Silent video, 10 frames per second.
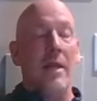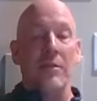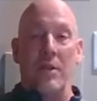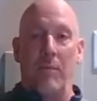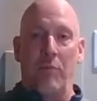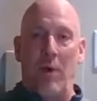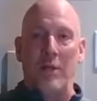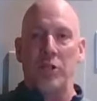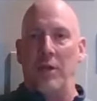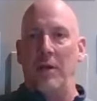is
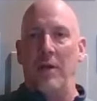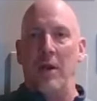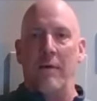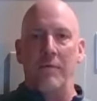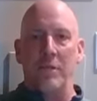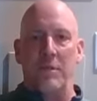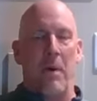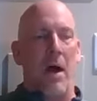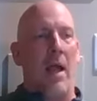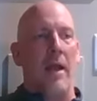compression of the
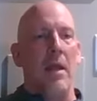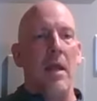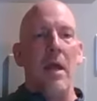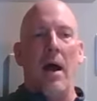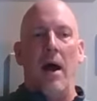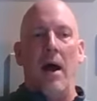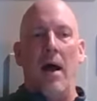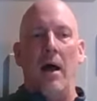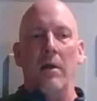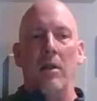spine.
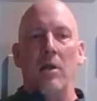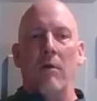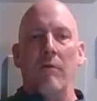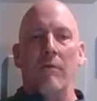Uh, I think,